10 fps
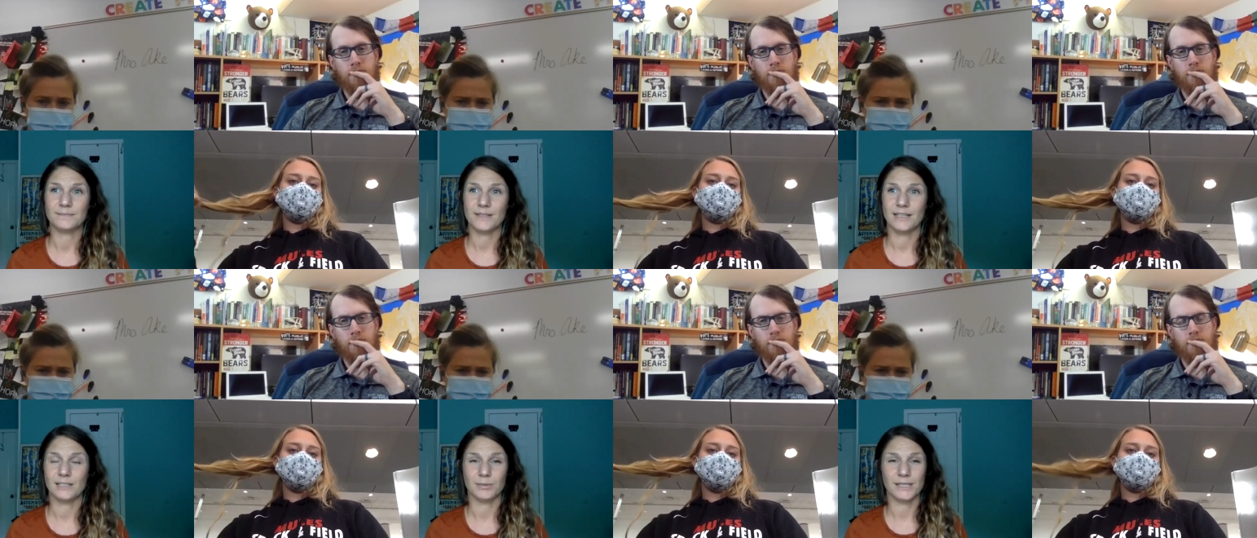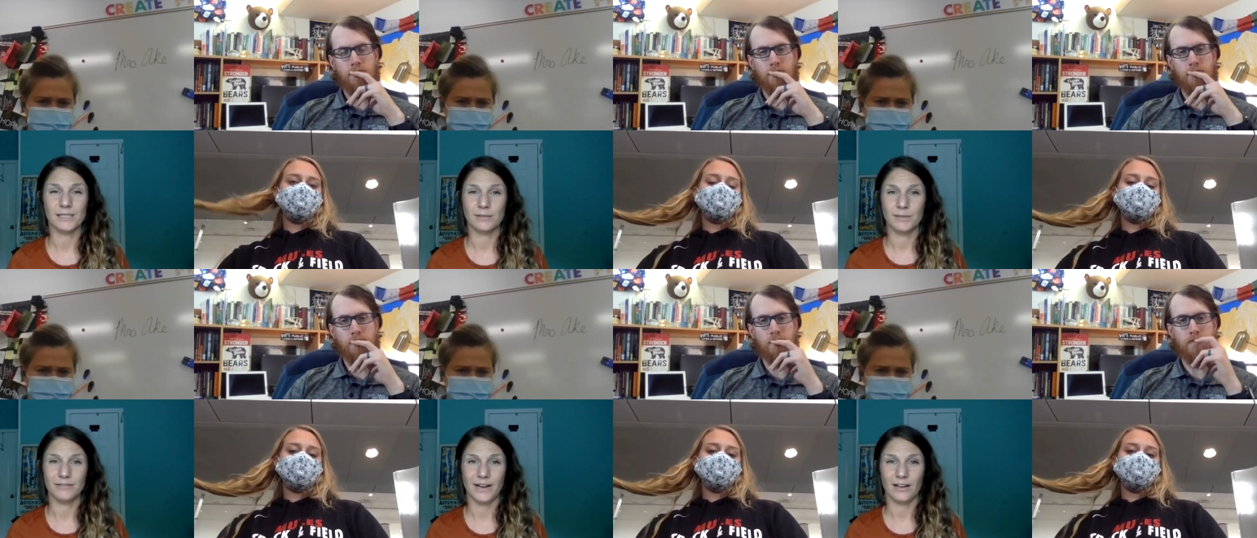Speaker 1: it's a place to
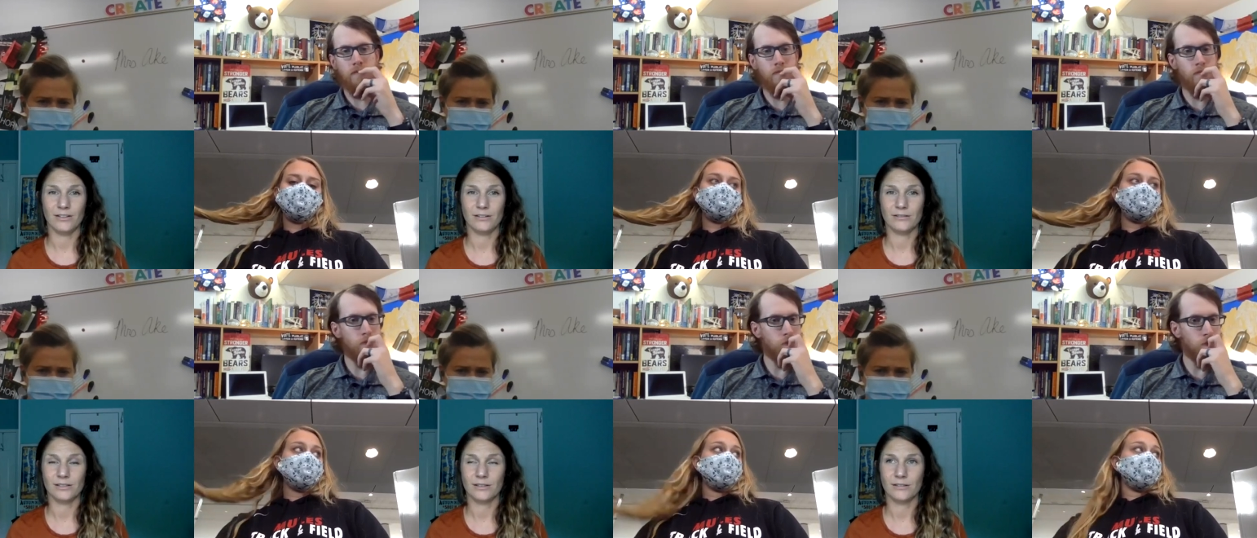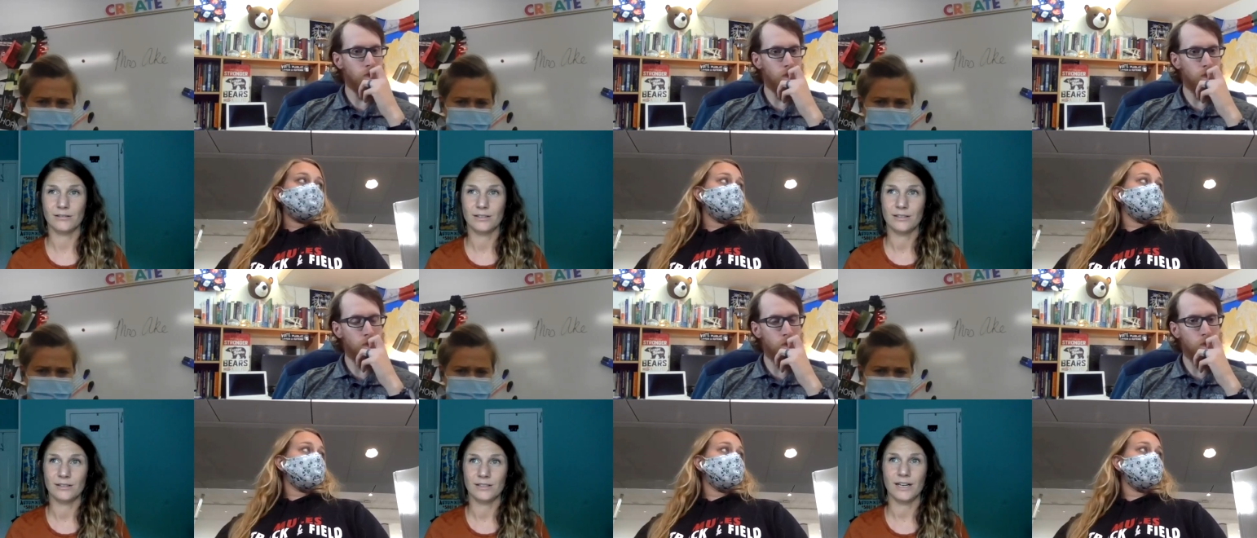be valued so
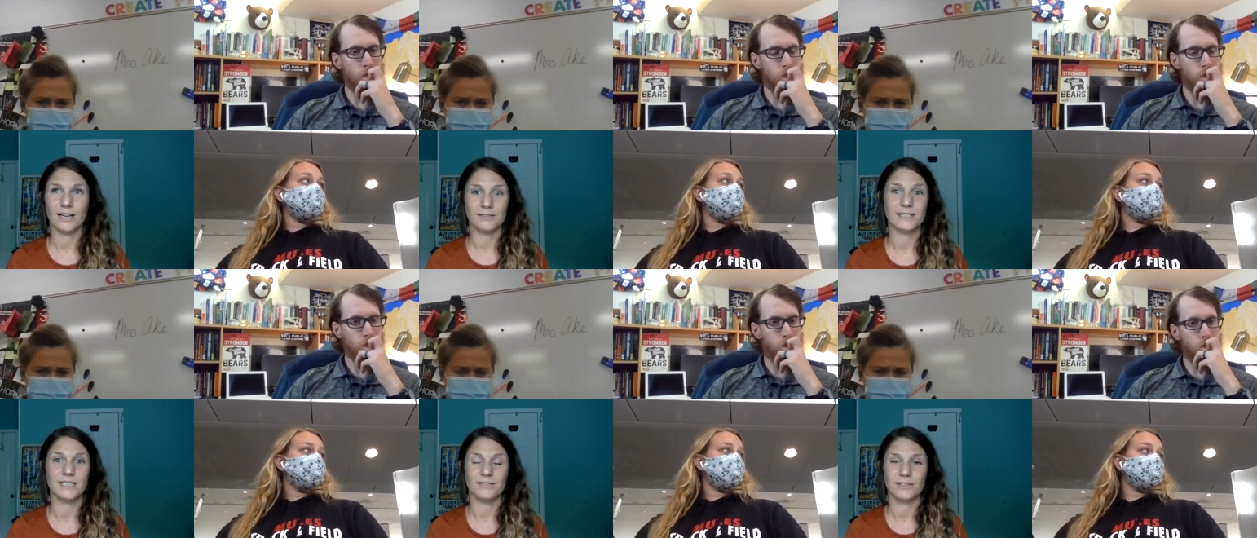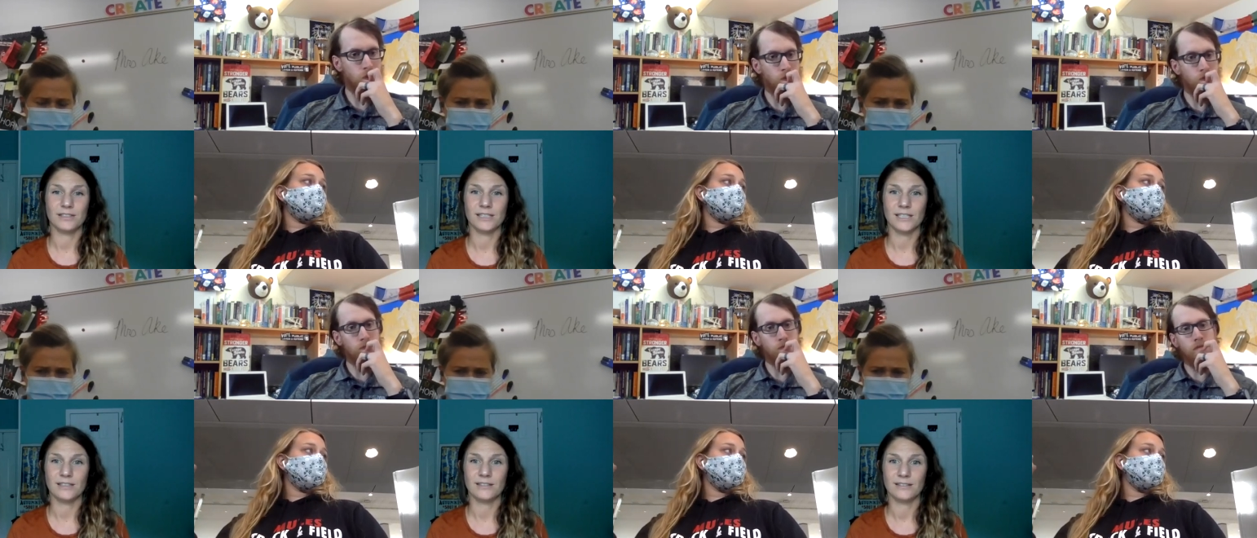yeah i would
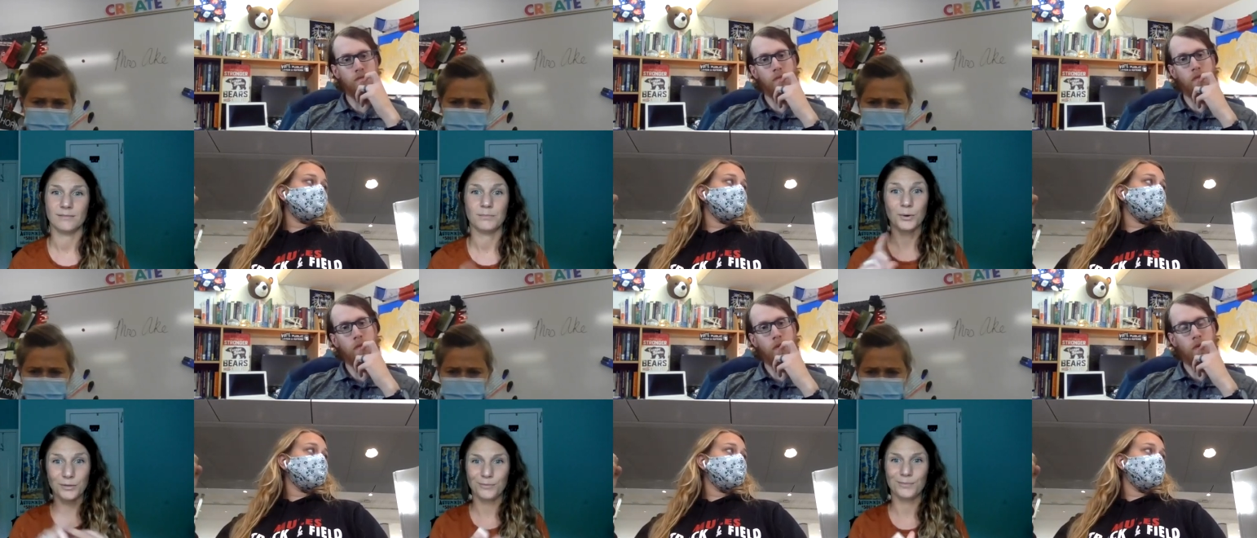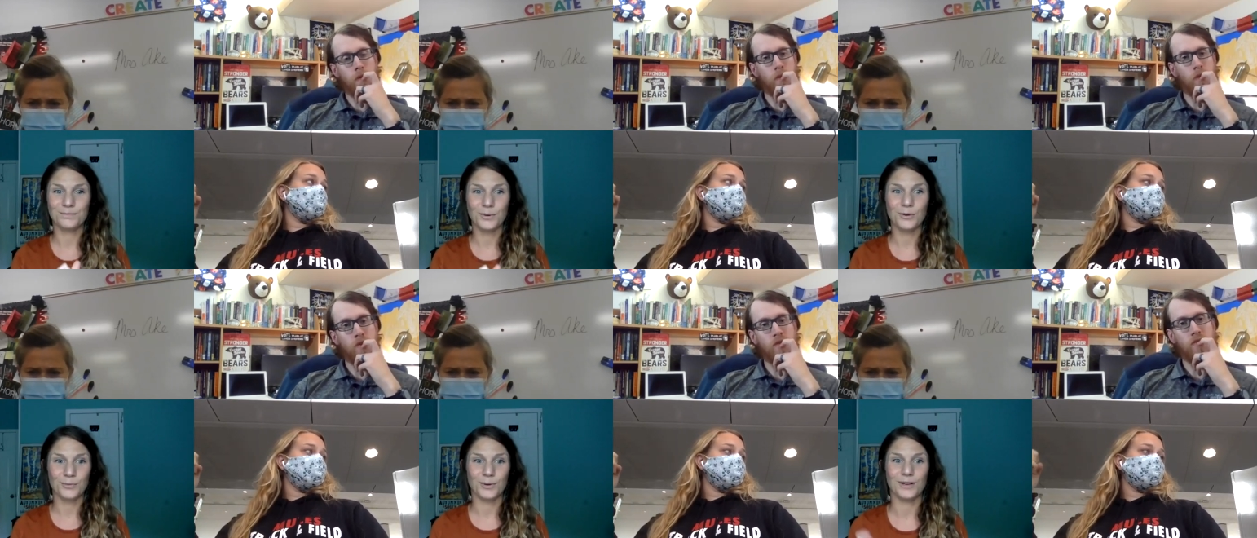definitely both
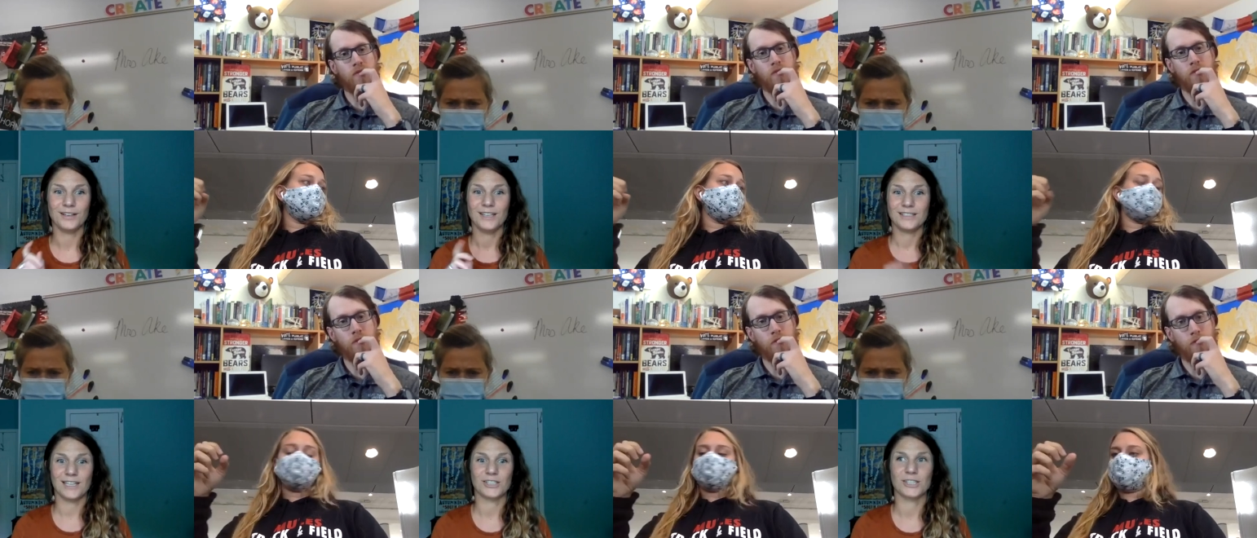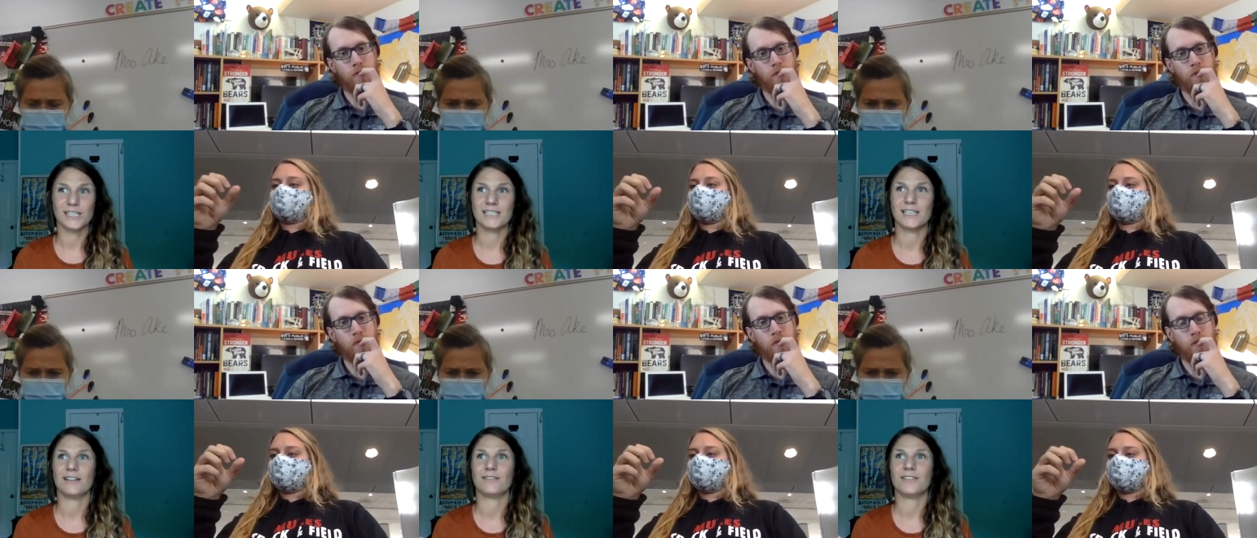both what dr clay
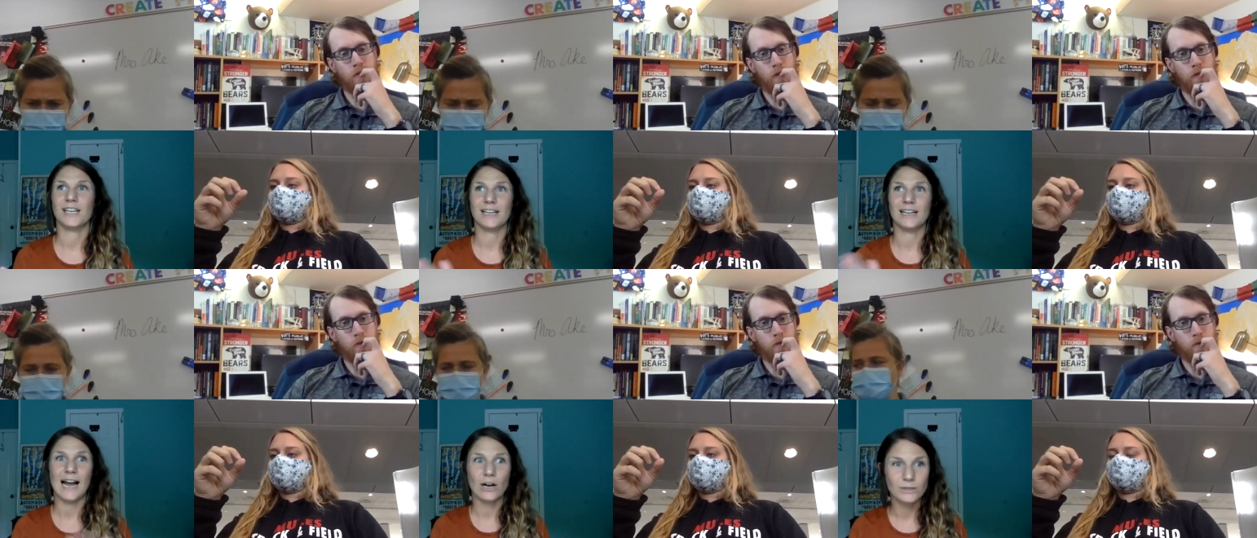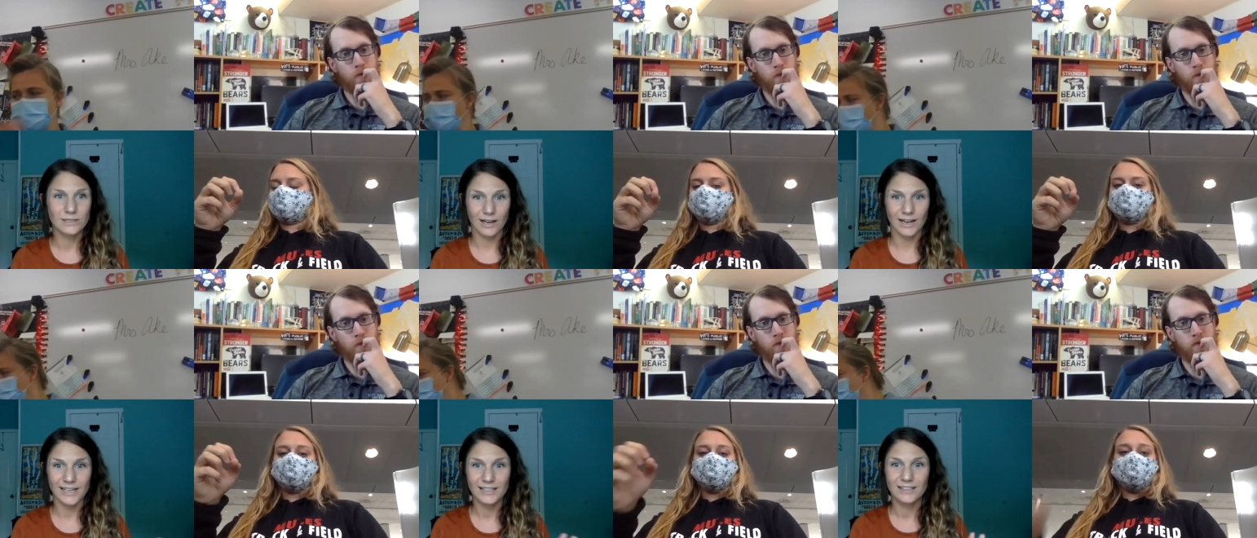said of getting
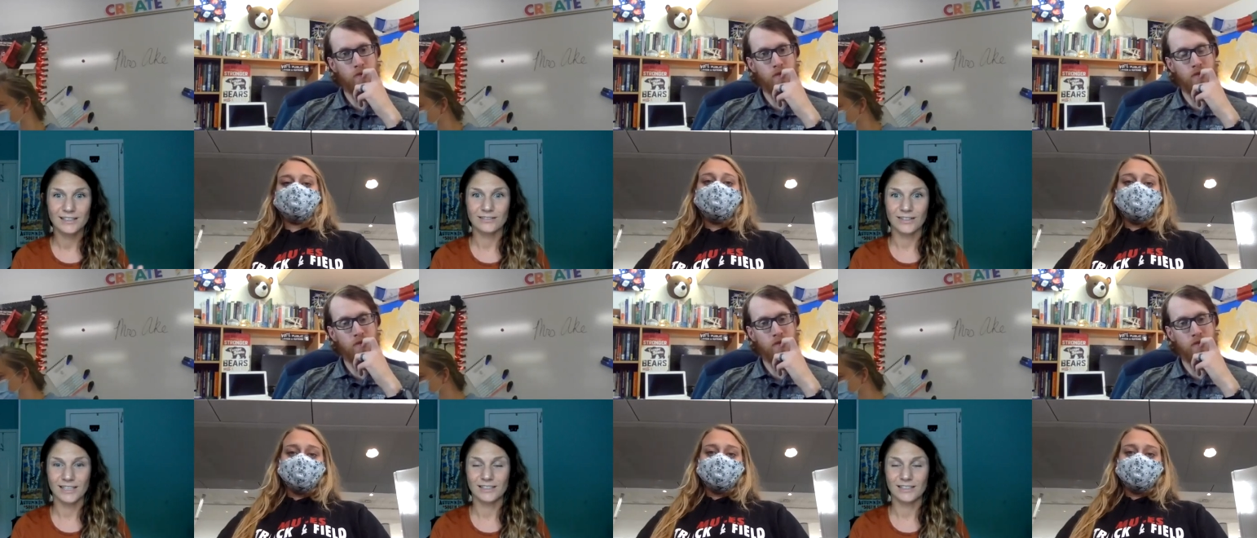outside right